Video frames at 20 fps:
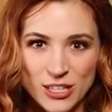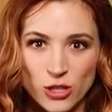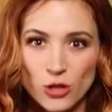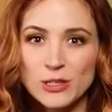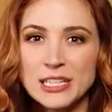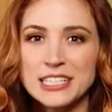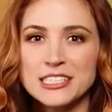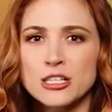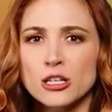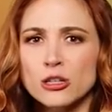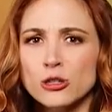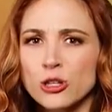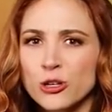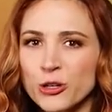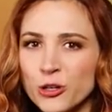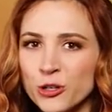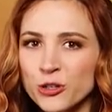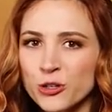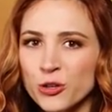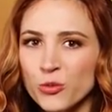You'll need to
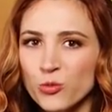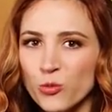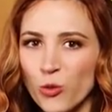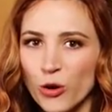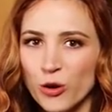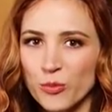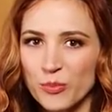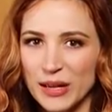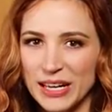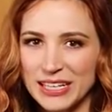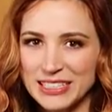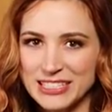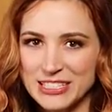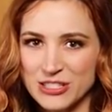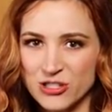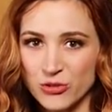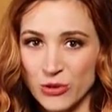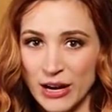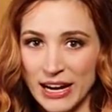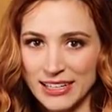learn your
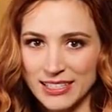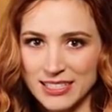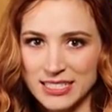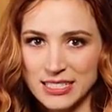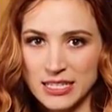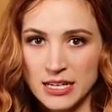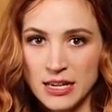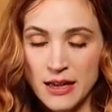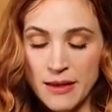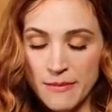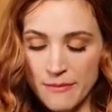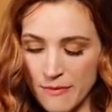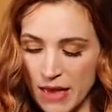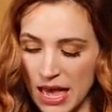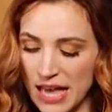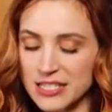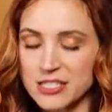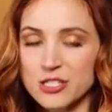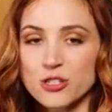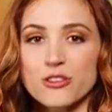warband's strengths,
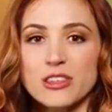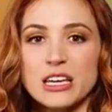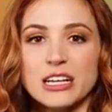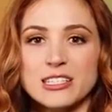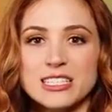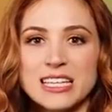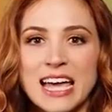master their